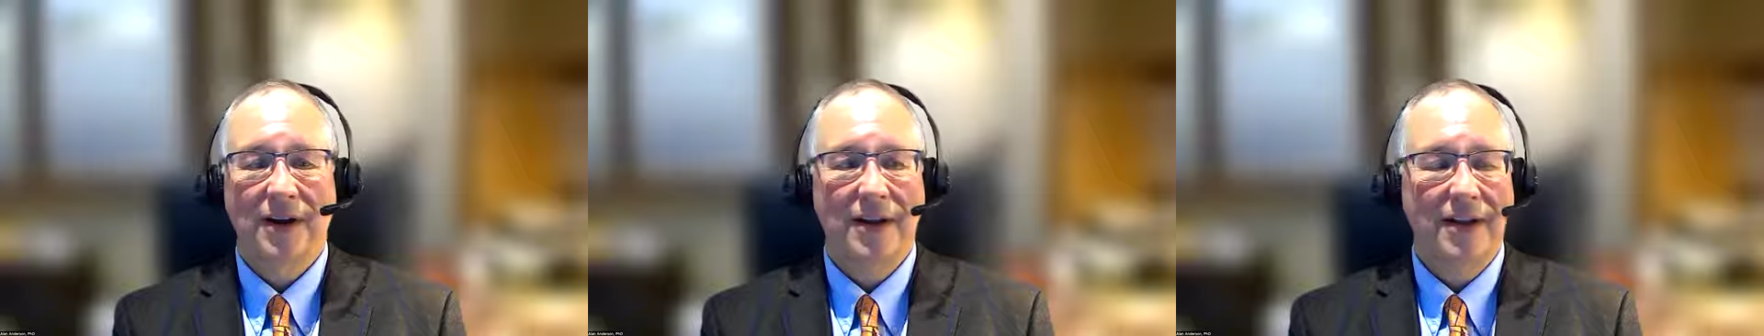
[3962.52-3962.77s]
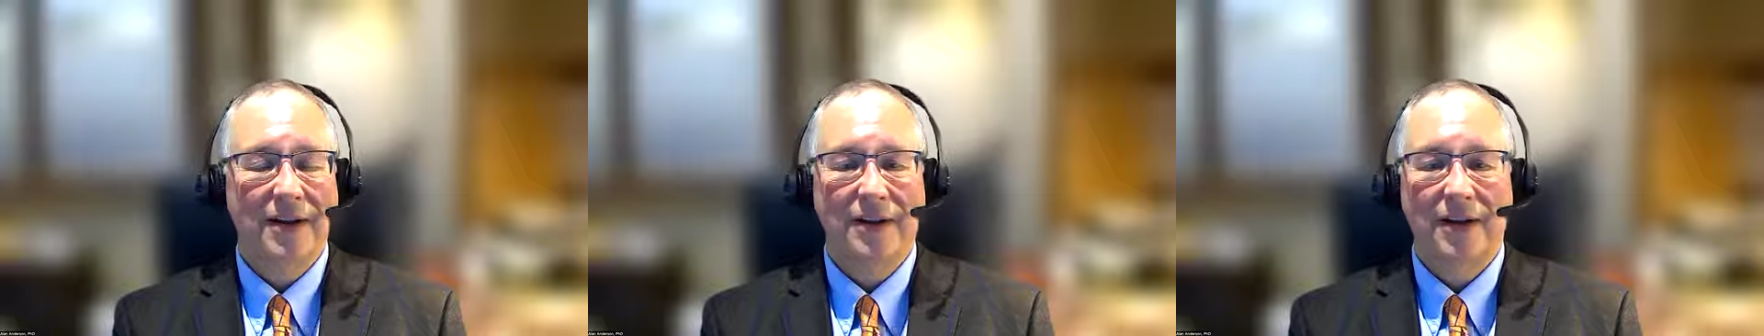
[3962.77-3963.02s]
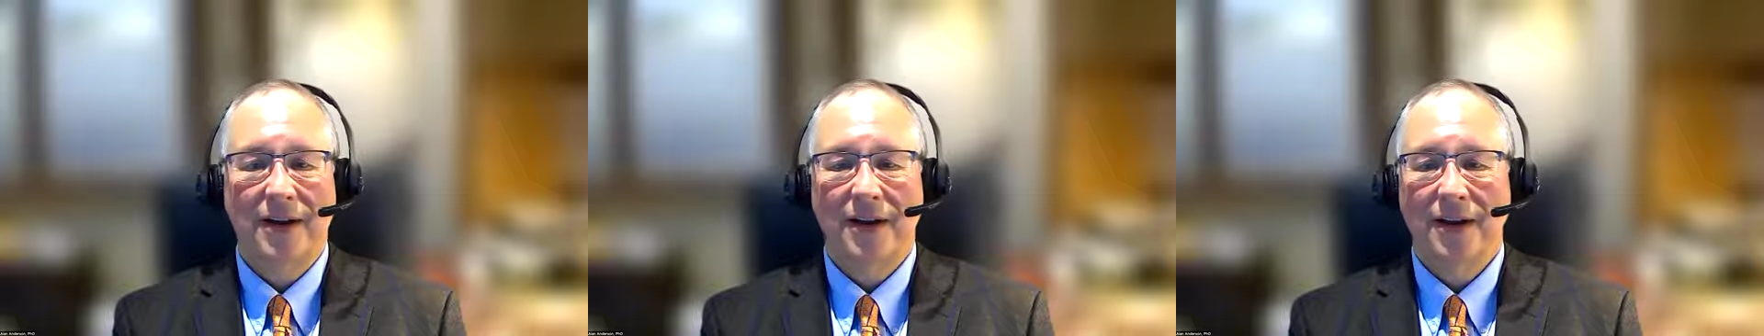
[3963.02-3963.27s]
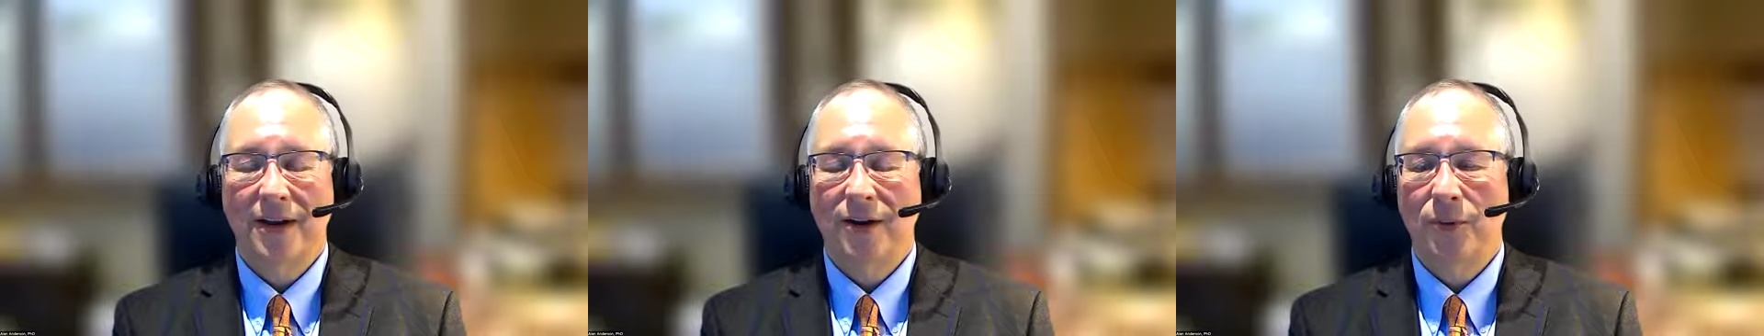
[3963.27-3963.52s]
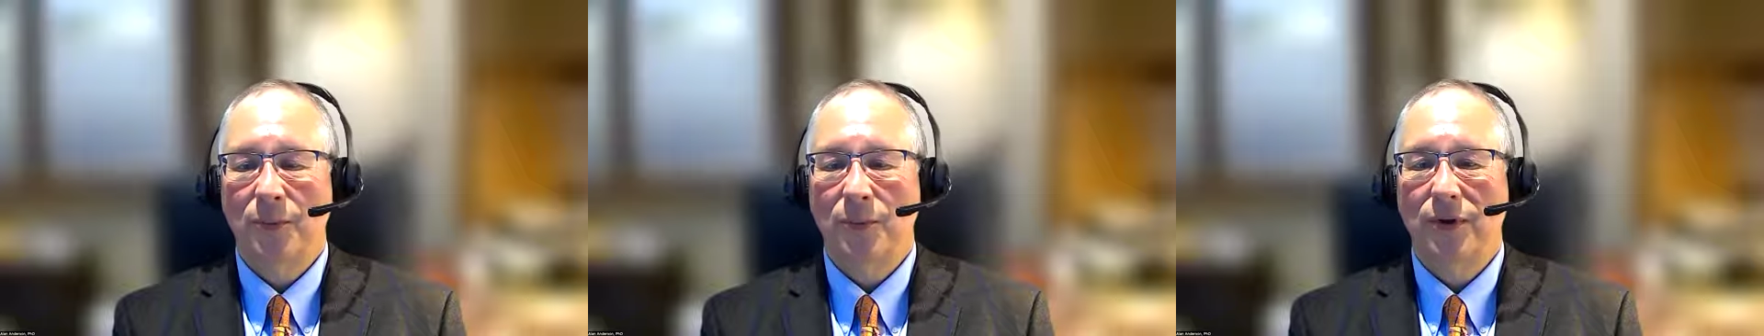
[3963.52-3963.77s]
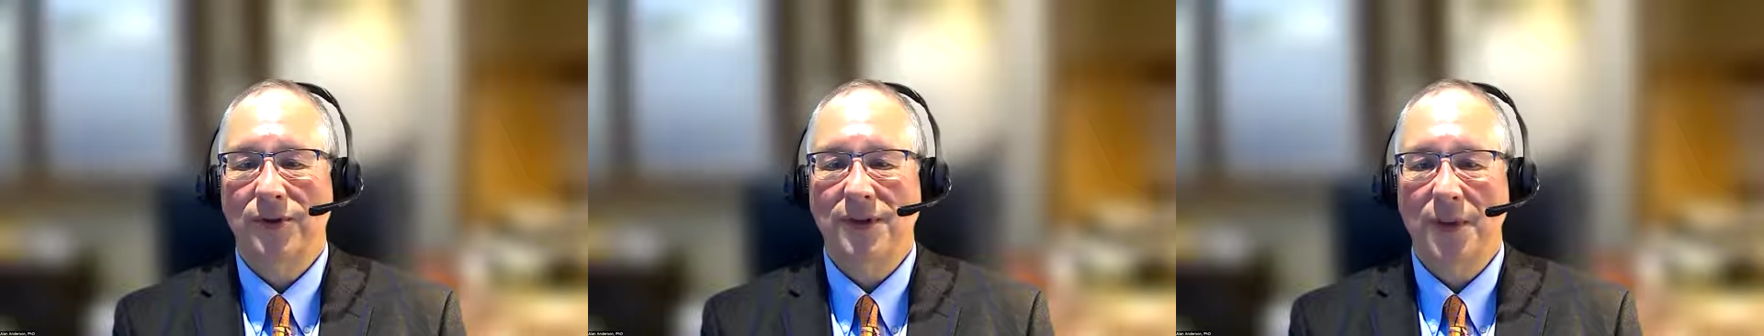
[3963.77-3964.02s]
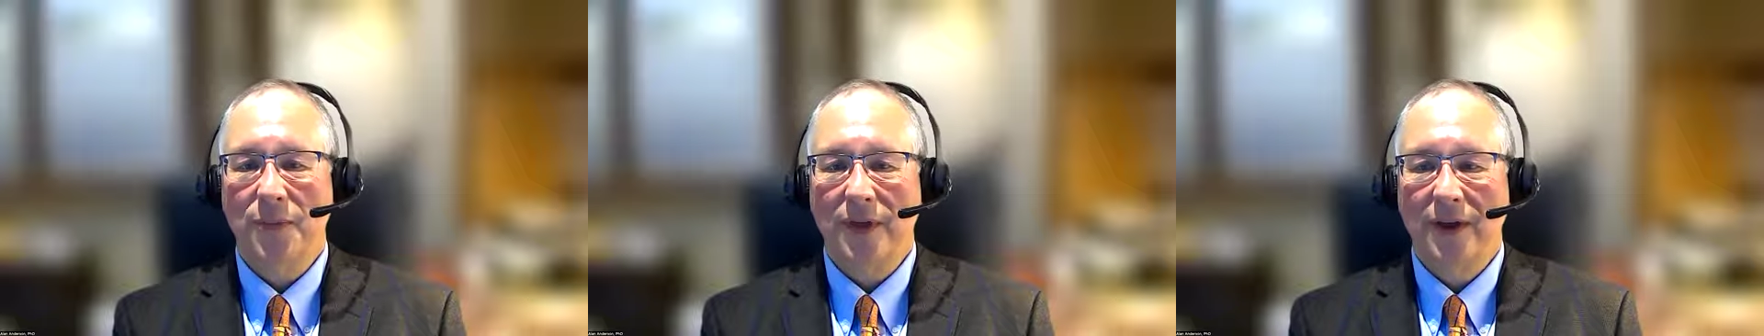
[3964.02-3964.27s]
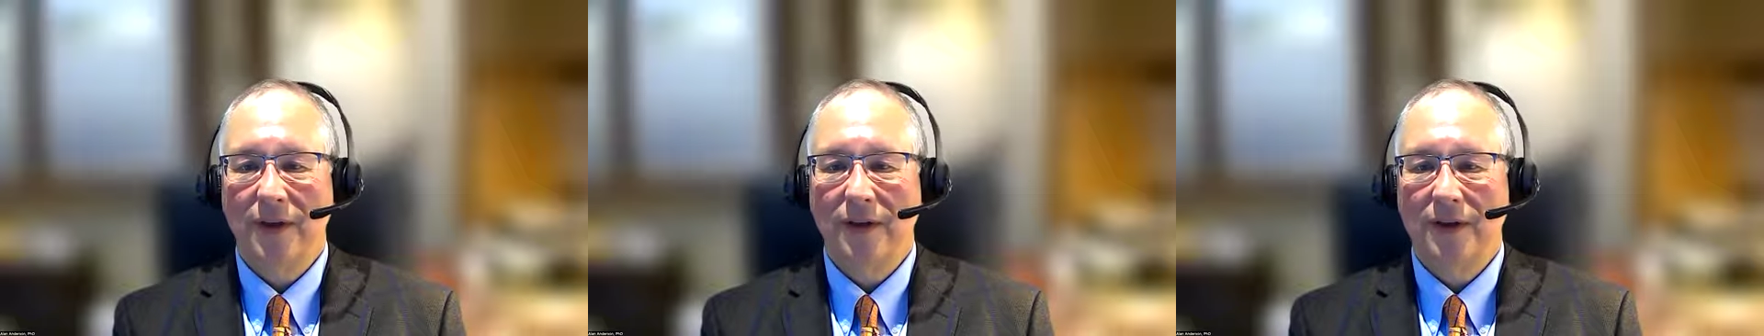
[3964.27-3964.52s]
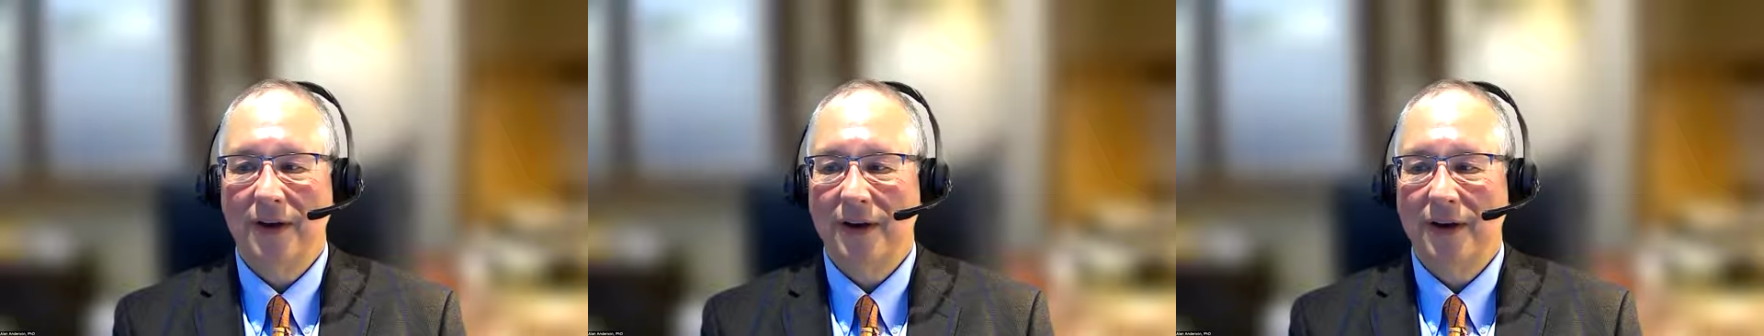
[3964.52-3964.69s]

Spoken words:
can, pull something,